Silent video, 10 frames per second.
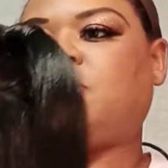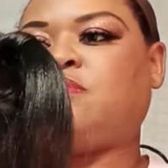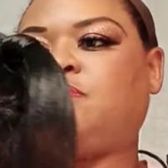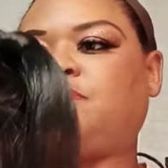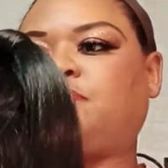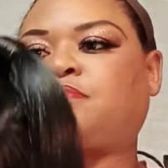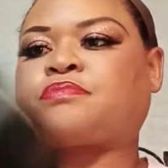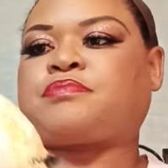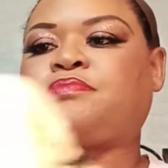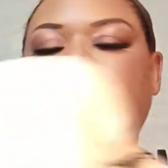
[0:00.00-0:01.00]

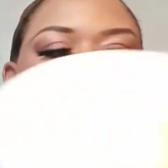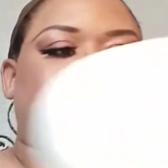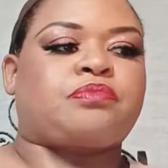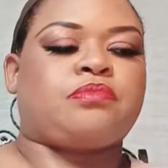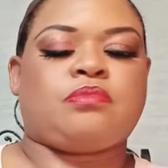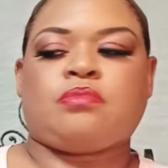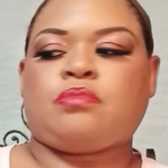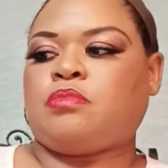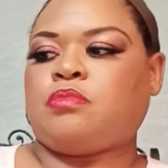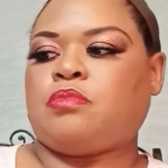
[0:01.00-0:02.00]

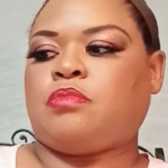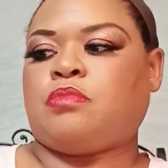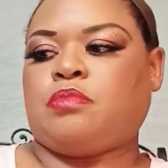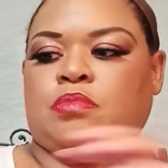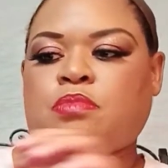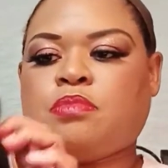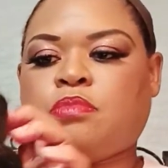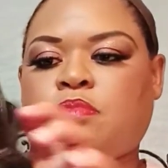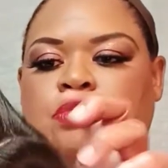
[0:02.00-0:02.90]
[no speech]